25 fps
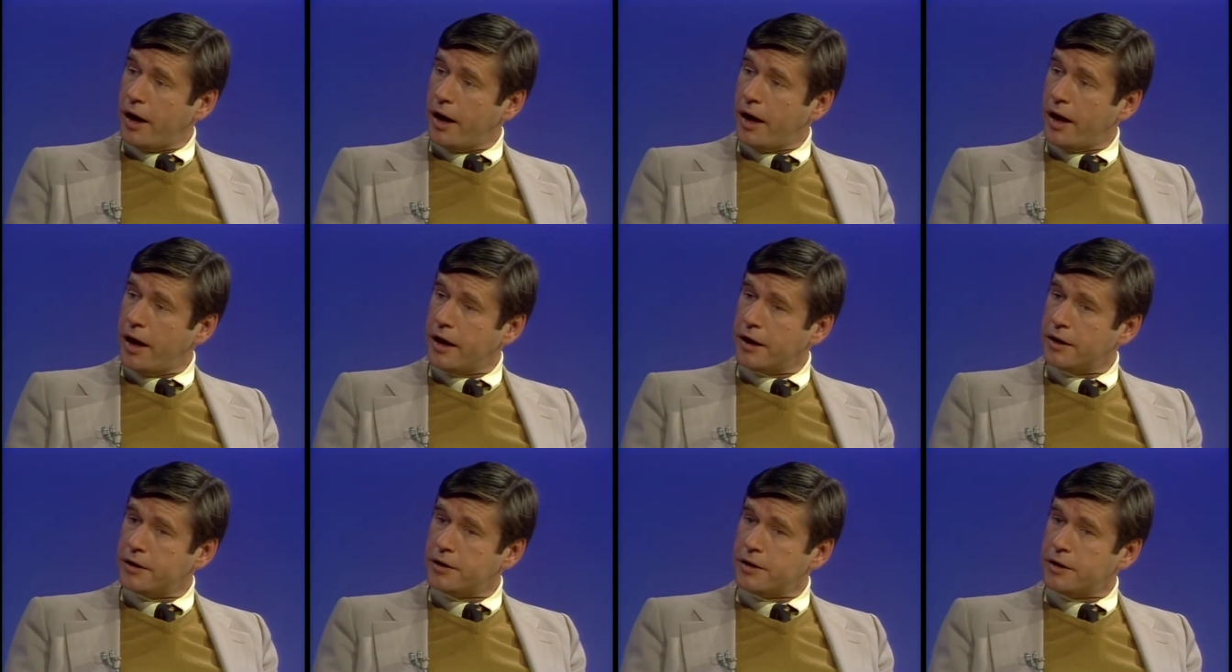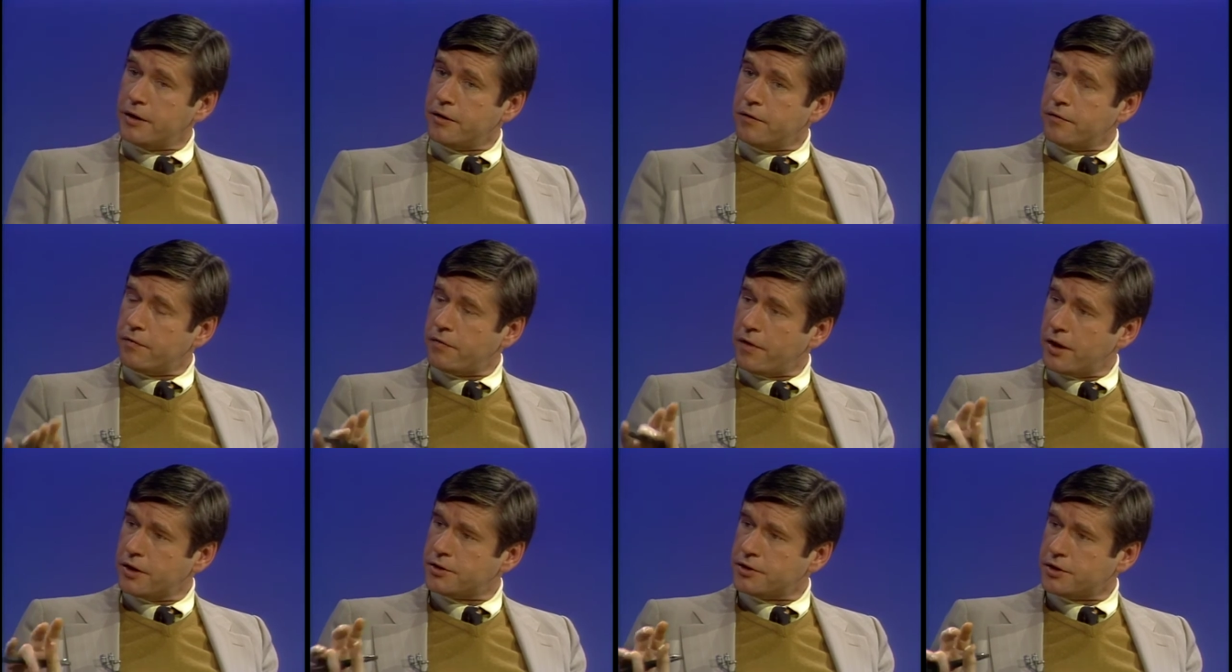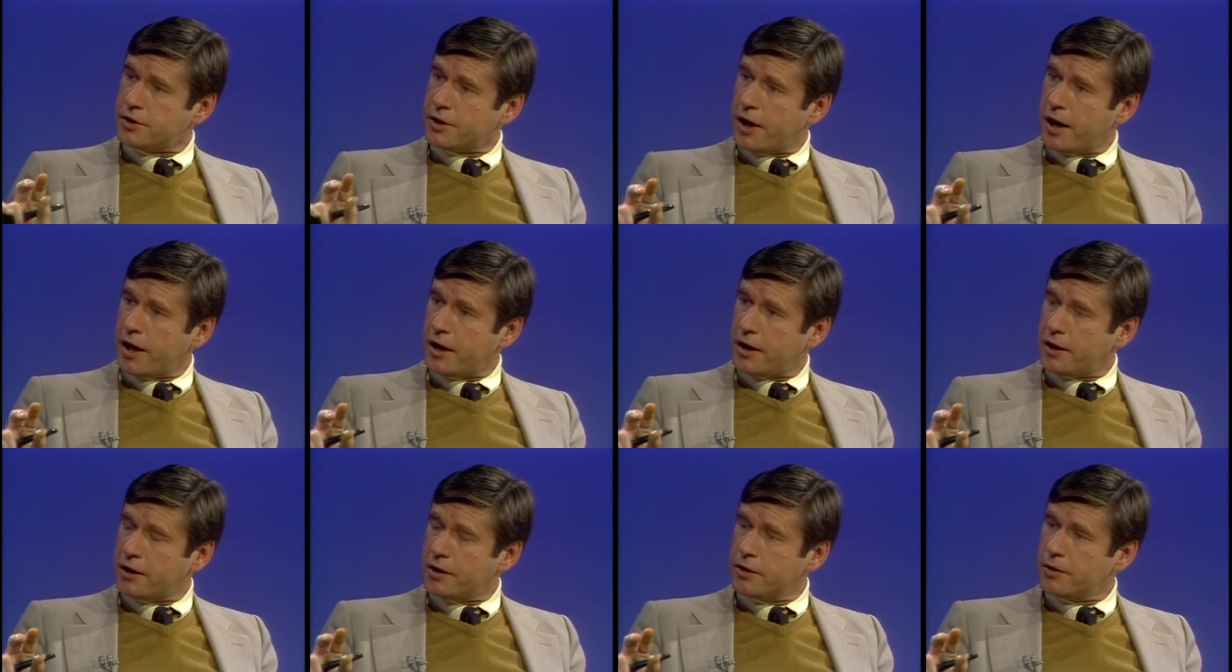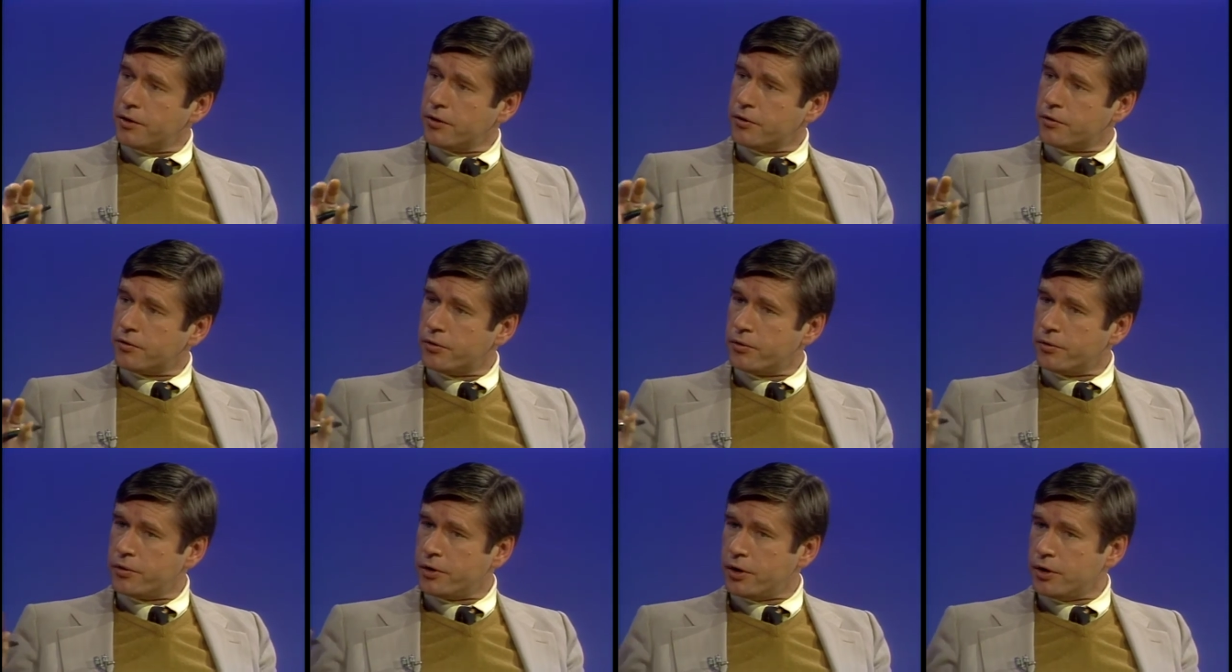and investigating,
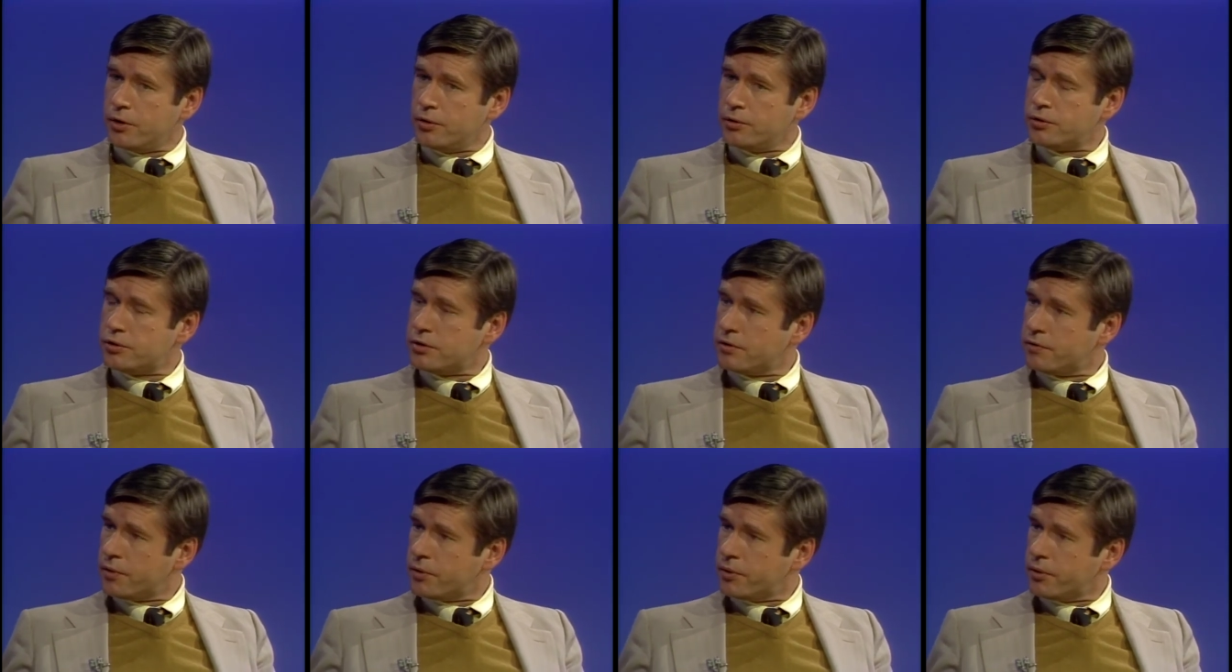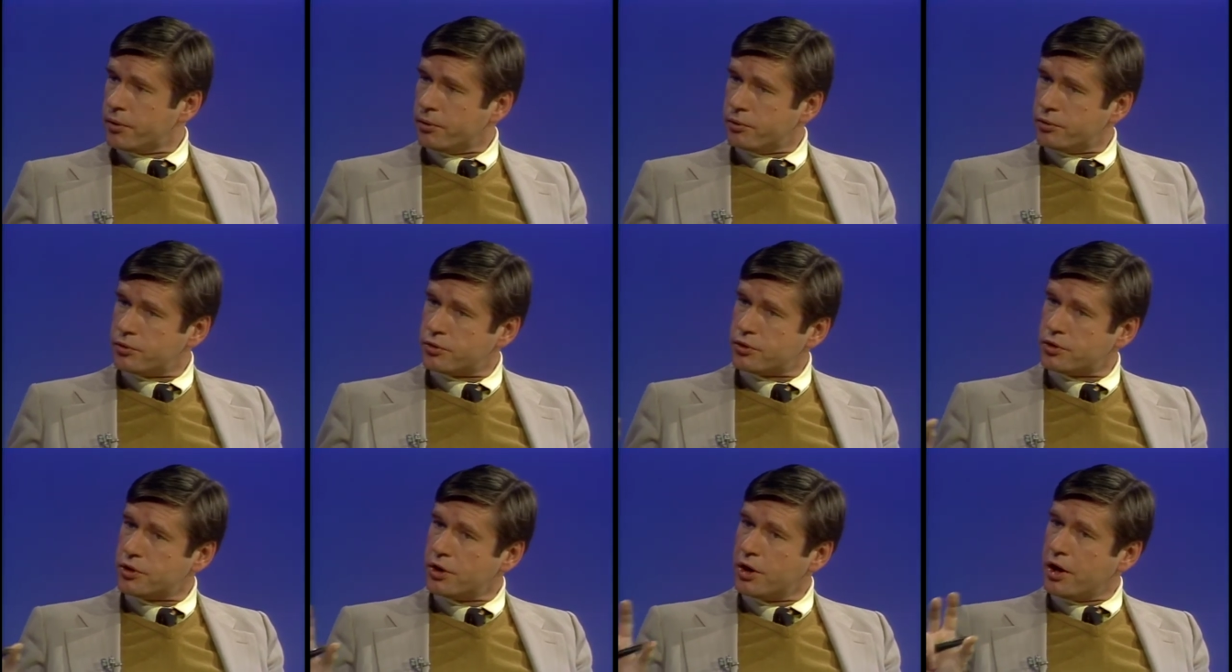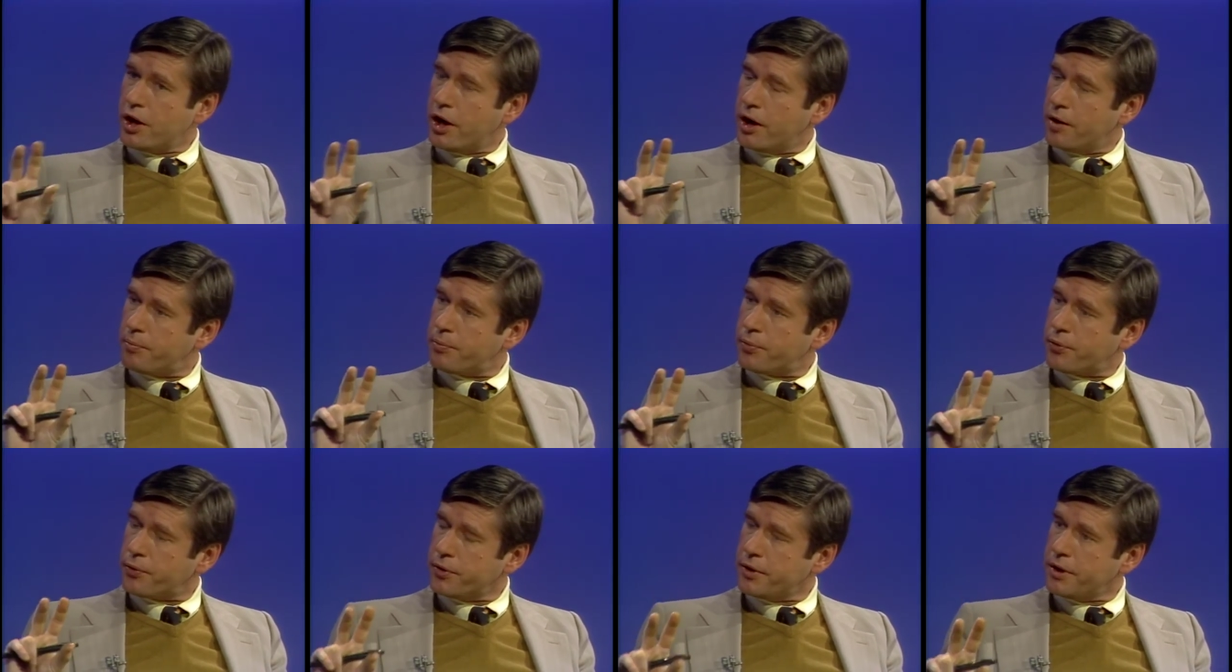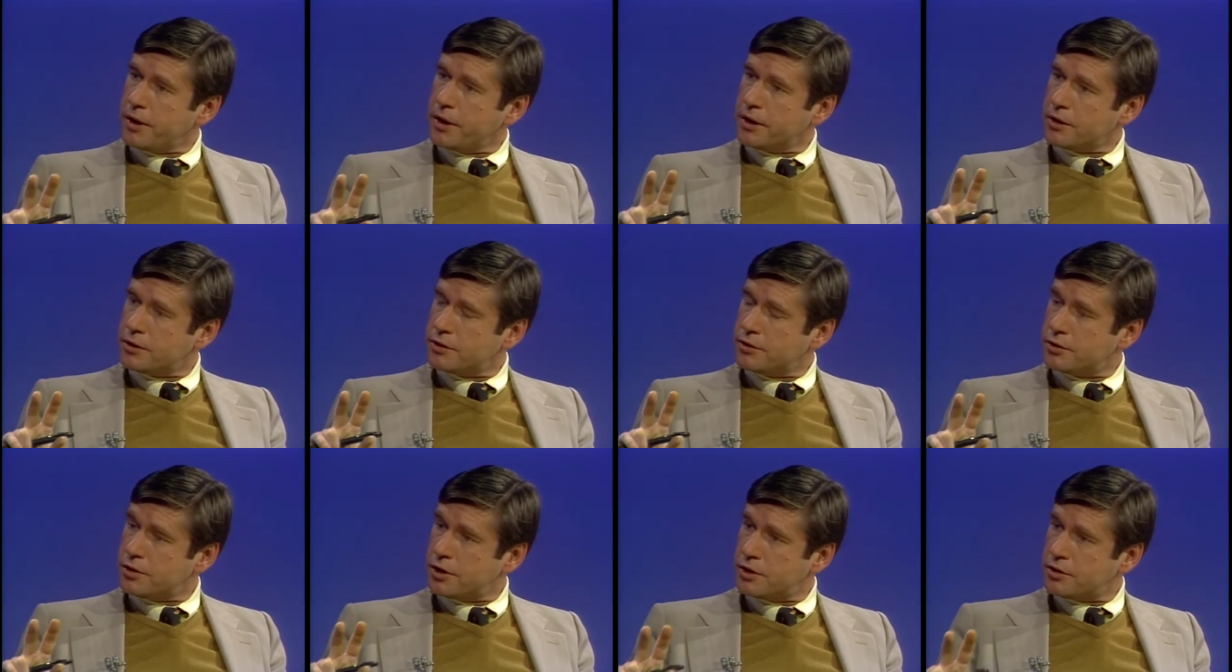through the use of a ruse, a
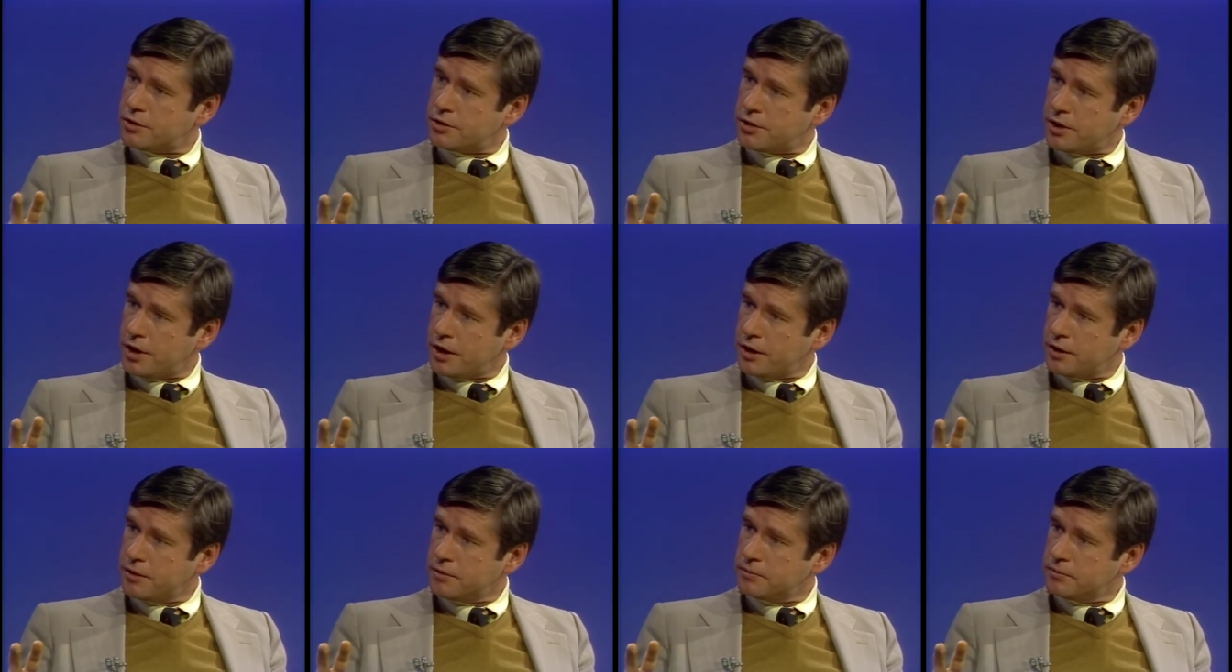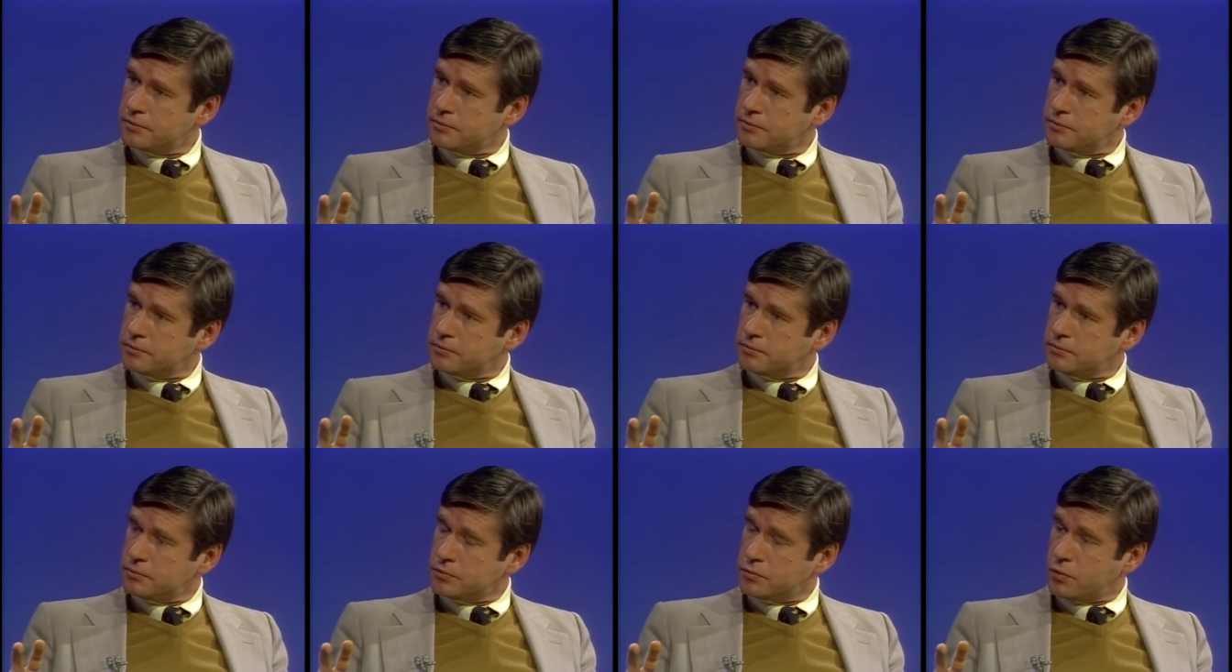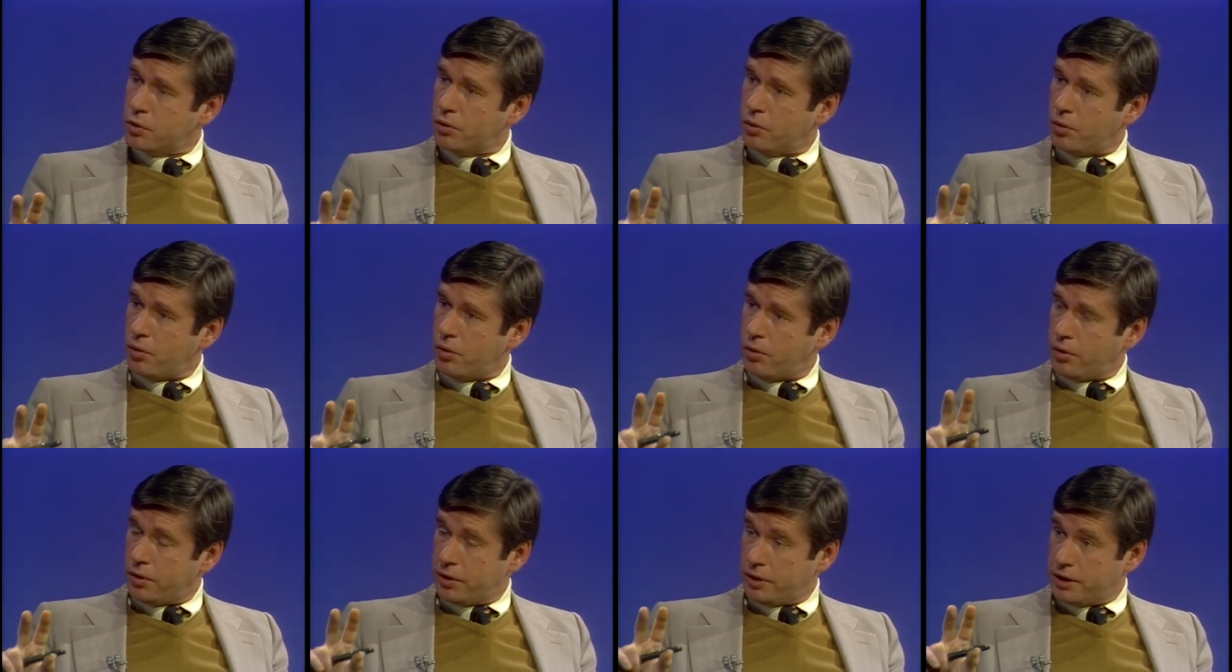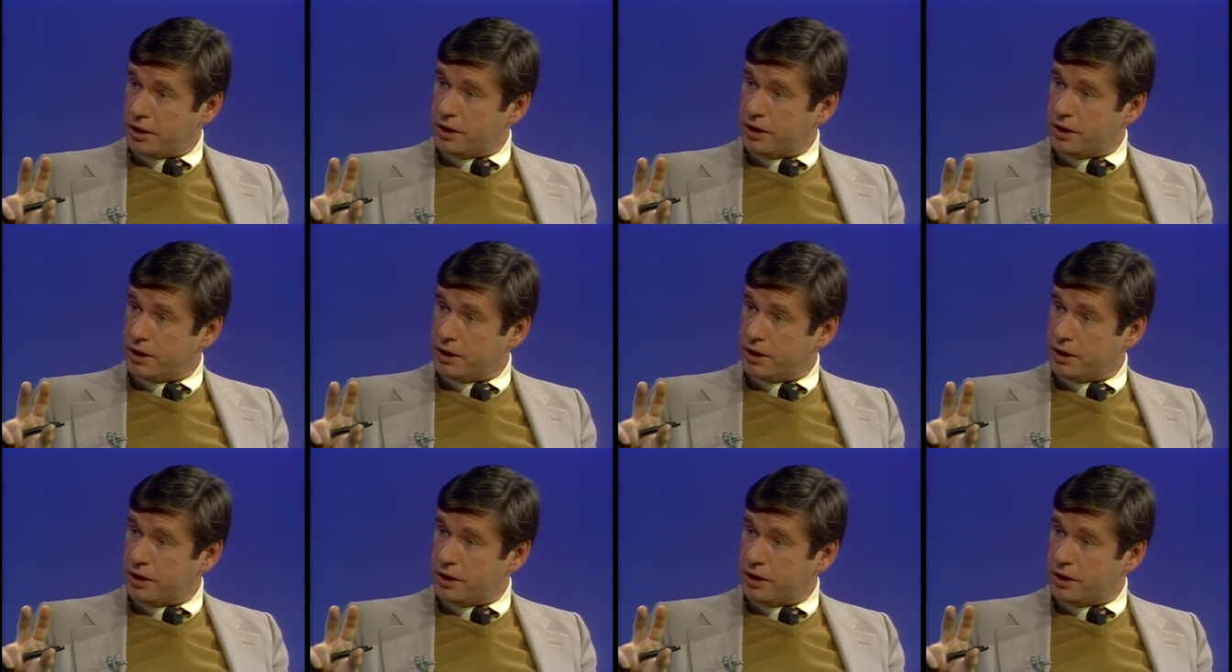pre-existing, or at